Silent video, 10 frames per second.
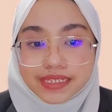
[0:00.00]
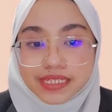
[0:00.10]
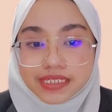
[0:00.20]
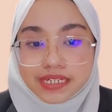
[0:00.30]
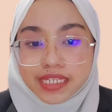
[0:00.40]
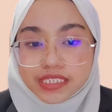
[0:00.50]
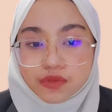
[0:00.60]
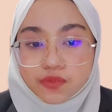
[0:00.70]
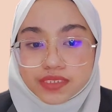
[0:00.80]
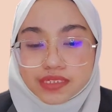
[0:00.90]
teenager,
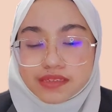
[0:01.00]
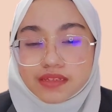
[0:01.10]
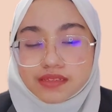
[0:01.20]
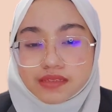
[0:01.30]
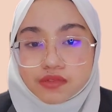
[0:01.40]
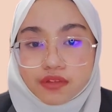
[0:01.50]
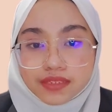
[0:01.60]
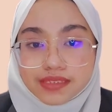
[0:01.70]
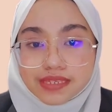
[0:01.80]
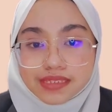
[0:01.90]
which is the
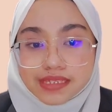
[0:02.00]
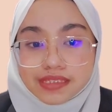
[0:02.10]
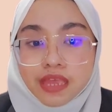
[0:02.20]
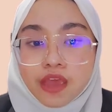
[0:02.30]
total sales is